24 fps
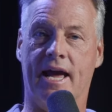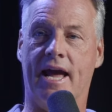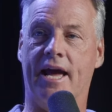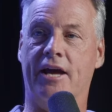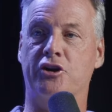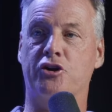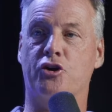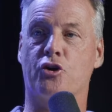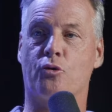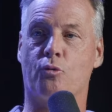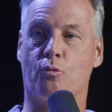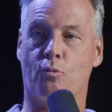
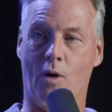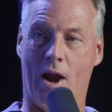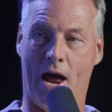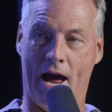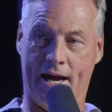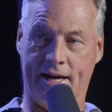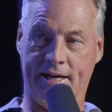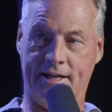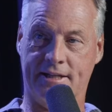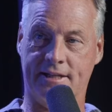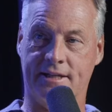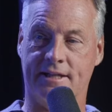And you're
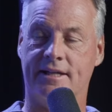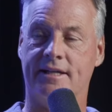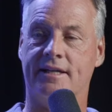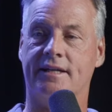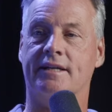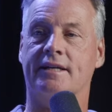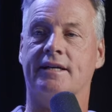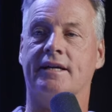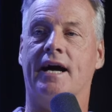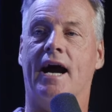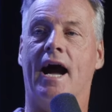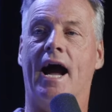right,
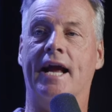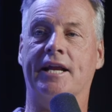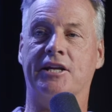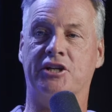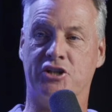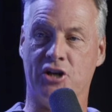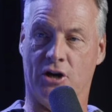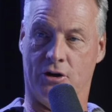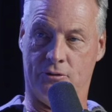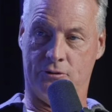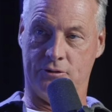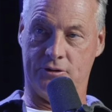I
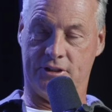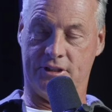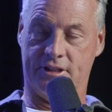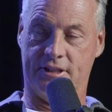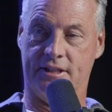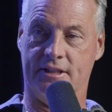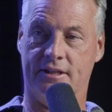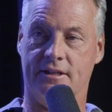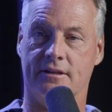don't.